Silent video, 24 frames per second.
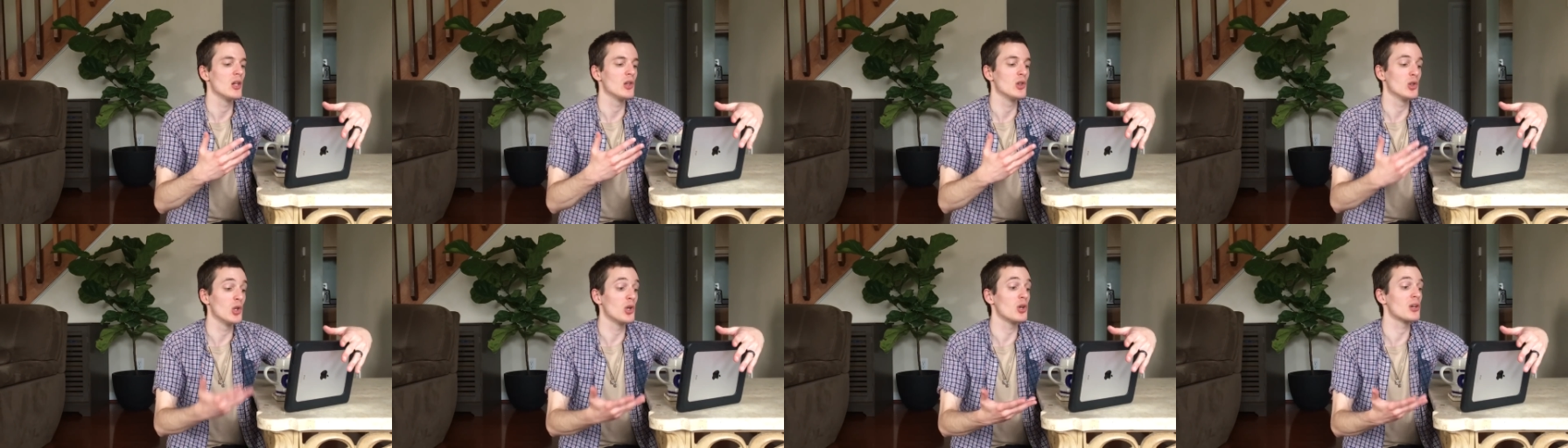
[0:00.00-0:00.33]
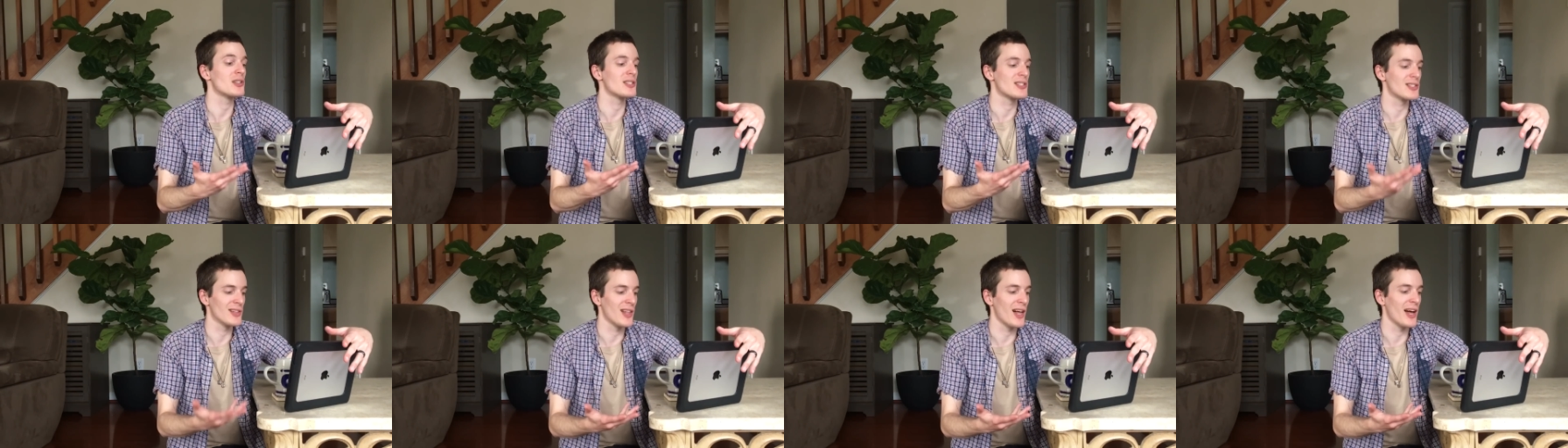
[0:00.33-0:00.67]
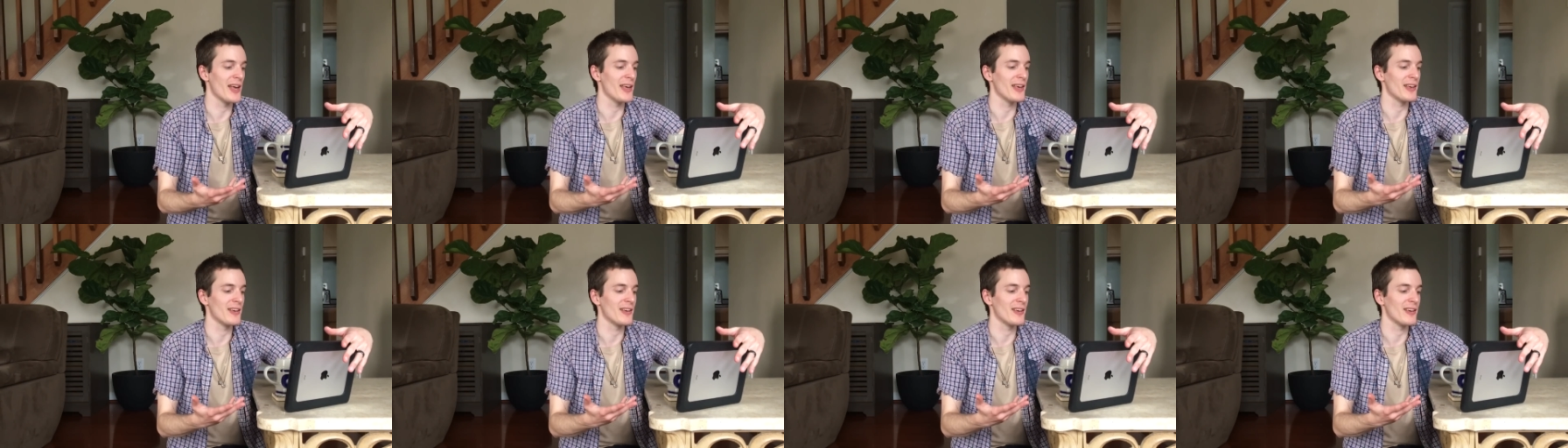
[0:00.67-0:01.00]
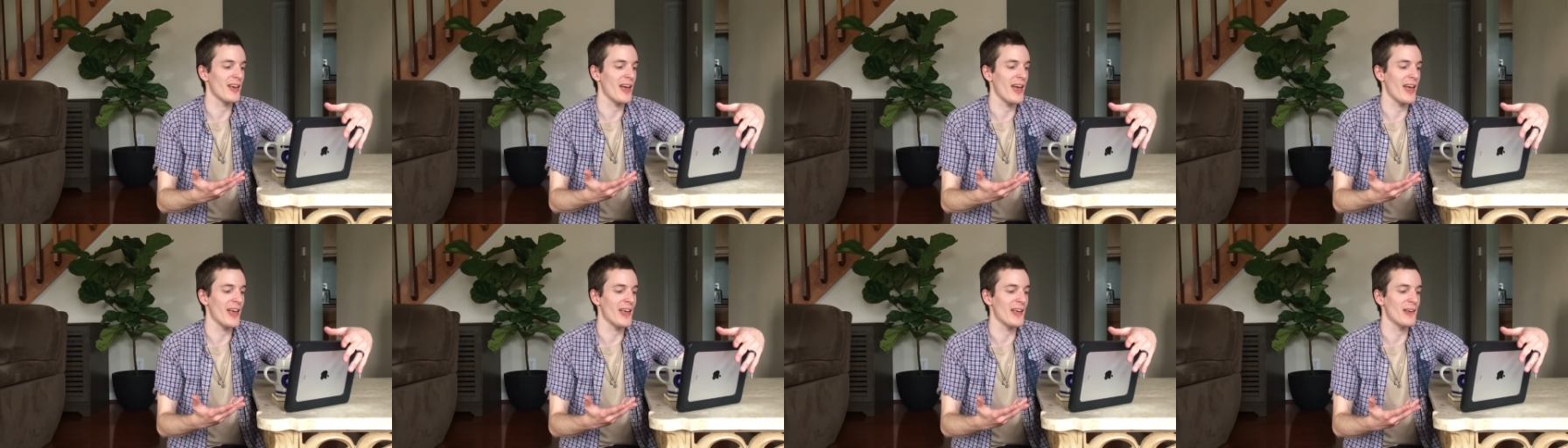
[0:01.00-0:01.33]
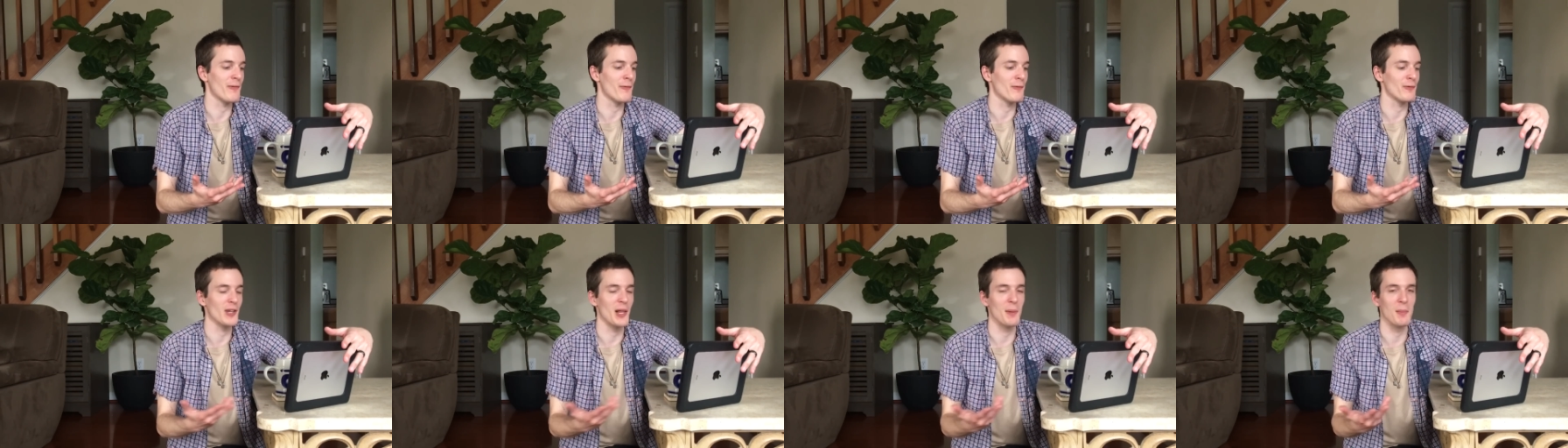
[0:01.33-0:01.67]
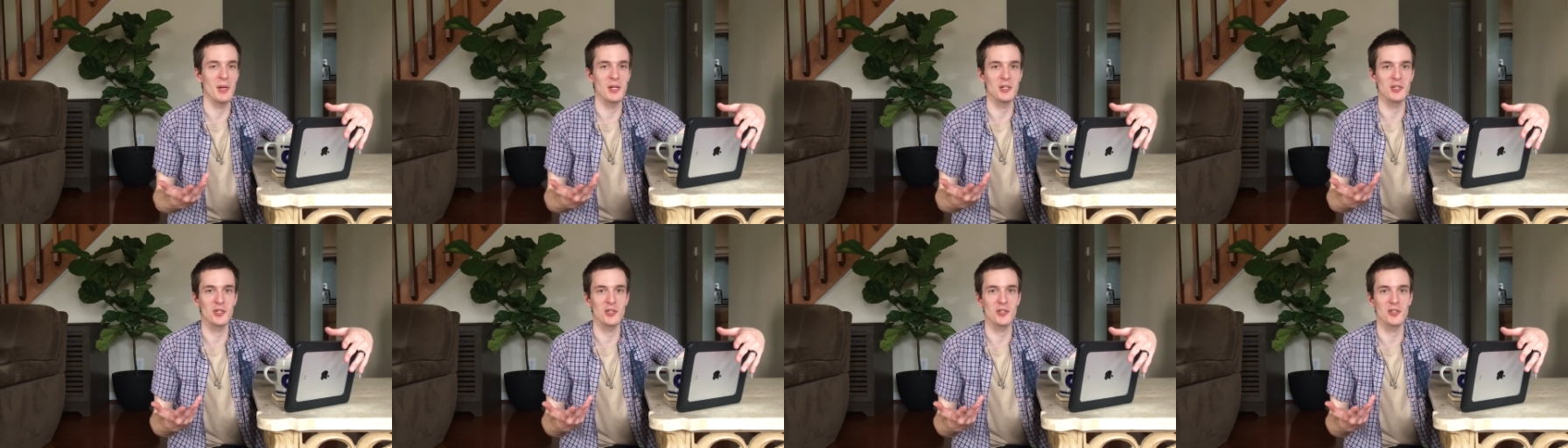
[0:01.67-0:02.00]
looks like a
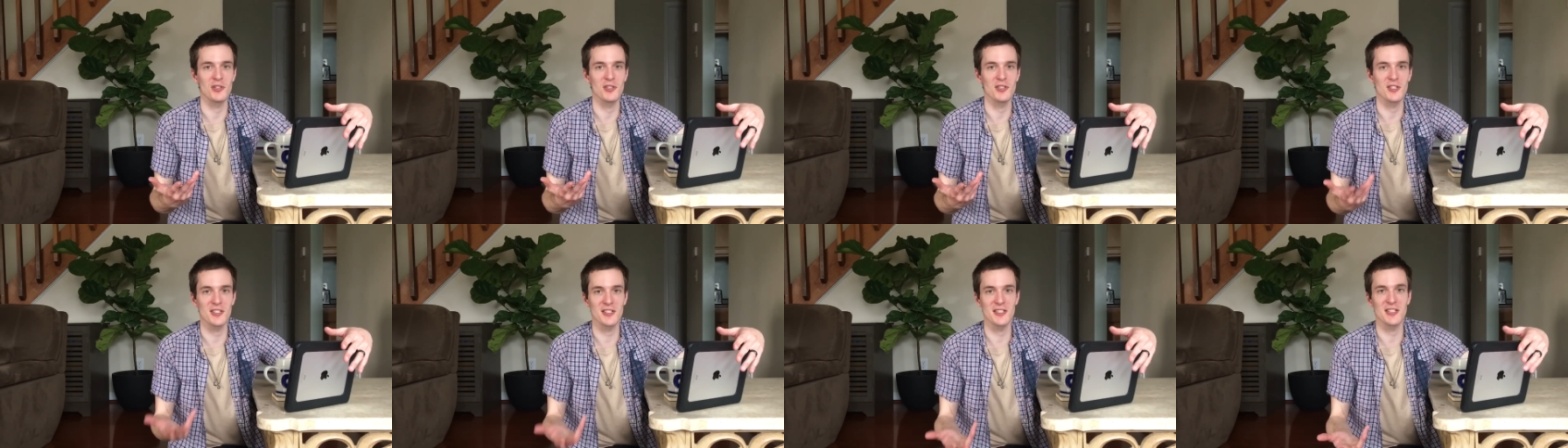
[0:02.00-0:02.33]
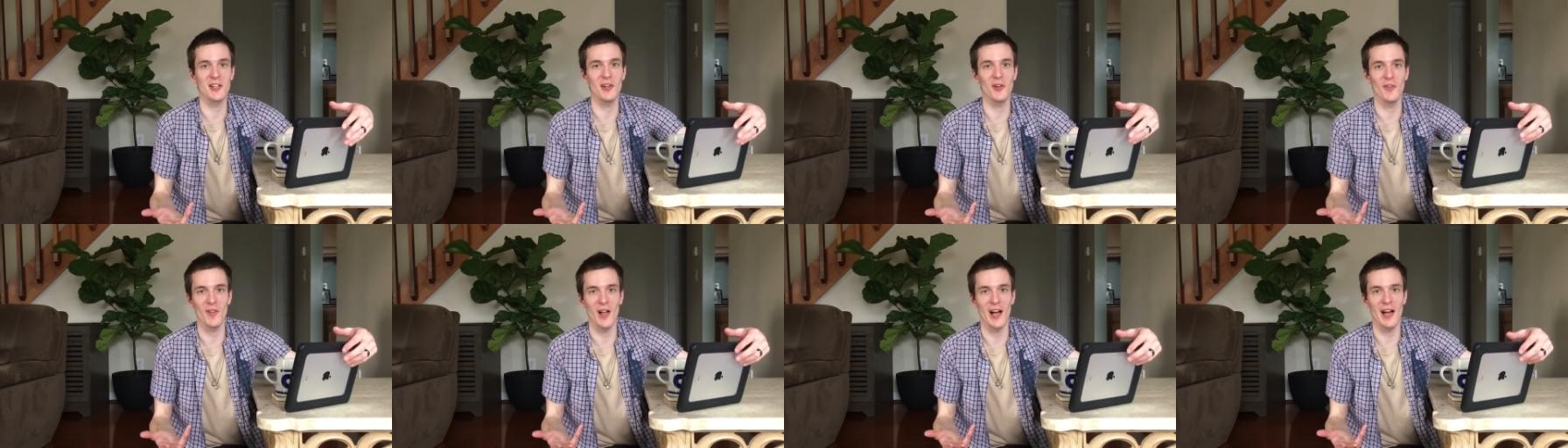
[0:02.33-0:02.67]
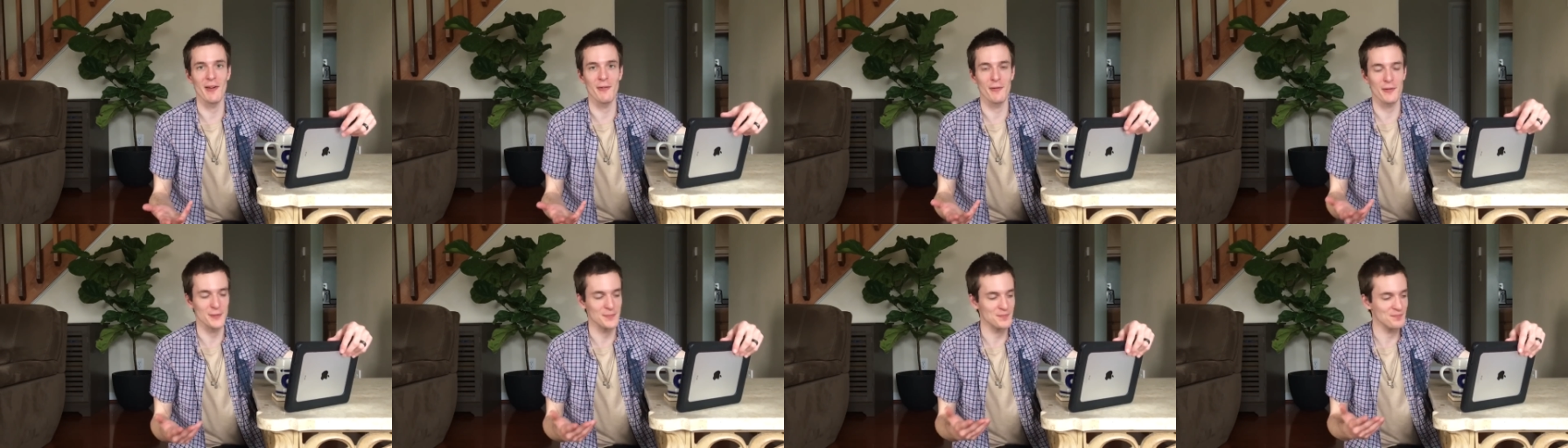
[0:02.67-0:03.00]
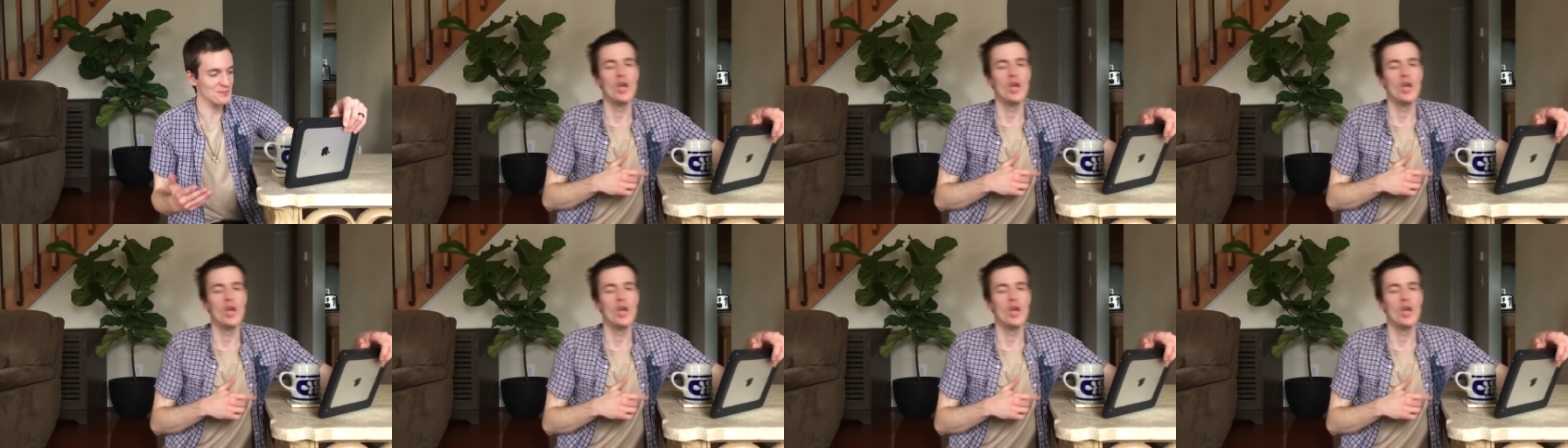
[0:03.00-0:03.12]
Flemish still life.